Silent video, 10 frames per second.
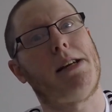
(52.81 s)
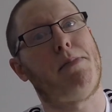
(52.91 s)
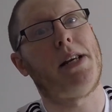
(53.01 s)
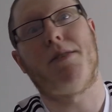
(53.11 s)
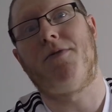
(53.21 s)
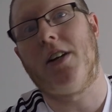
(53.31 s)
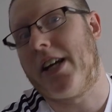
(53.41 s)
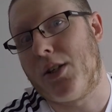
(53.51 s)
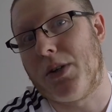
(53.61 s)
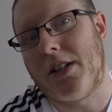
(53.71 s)
I'd been up for
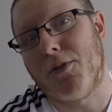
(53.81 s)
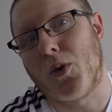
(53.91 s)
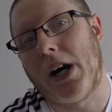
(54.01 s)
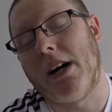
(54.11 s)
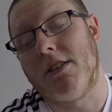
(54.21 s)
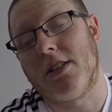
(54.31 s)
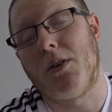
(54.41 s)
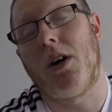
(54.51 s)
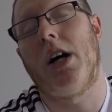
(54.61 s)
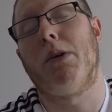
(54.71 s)
like 24 hours,
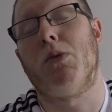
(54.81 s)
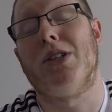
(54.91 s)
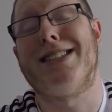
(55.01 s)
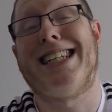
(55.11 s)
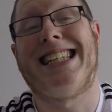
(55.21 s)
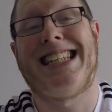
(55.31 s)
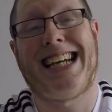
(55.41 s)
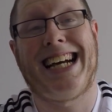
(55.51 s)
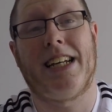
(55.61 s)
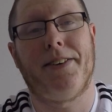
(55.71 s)
so I was
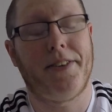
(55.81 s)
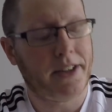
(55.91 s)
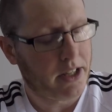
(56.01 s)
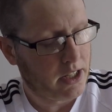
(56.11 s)
knackered.